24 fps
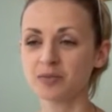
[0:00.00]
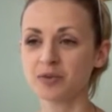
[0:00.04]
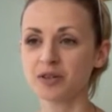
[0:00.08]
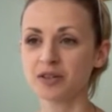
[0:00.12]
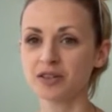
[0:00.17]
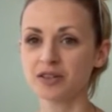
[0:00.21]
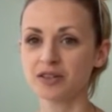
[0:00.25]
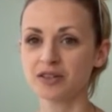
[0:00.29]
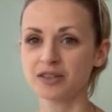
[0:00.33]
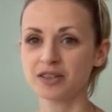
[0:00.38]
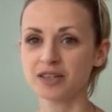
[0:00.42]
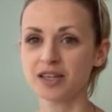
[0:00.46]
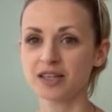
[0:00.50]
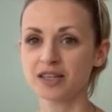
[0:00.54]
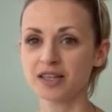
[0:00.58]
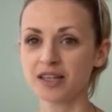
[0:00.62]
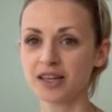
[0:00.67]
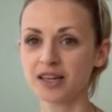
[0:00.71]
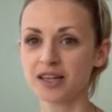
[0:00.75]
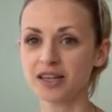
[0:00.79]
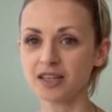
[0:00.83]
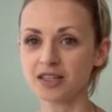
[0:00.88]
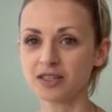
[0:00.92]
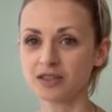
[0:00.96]
because at
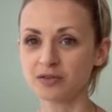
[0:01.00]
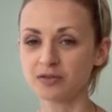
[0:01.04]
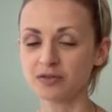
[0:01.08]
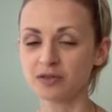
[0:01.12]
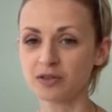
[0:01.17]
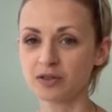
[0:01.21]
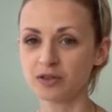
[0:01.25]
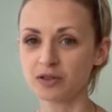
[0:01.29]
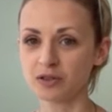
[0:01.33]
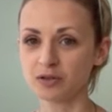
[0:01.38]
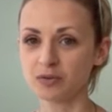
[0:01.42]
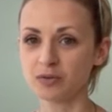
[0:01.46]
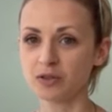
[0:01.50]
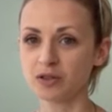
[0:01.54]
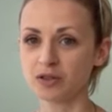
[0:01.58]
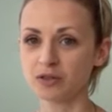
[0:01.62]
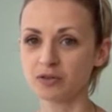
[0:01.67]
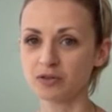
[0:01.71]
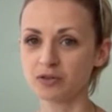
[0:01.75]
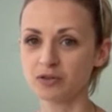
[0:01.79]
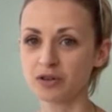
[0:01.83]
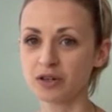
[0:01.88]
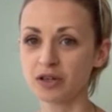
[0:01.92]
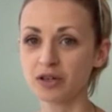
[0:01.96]
night, of course, we
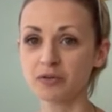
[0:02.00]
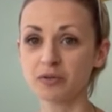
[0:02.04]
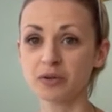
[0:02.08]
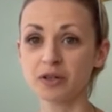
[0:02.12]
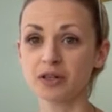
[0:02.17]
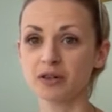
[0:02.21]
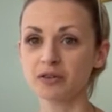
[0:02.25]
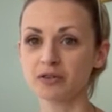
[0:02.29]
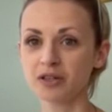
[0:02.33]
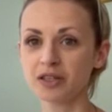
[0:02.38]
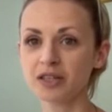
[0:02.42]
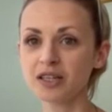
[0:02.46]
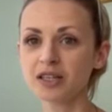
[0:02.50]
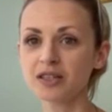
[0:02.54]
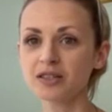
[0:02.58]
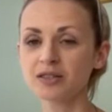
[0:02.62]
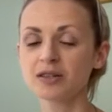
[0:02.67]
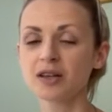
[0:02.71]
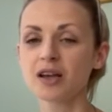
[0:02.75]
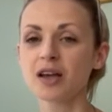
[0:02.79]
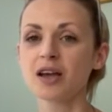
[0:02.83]
don't drink, we don't eat,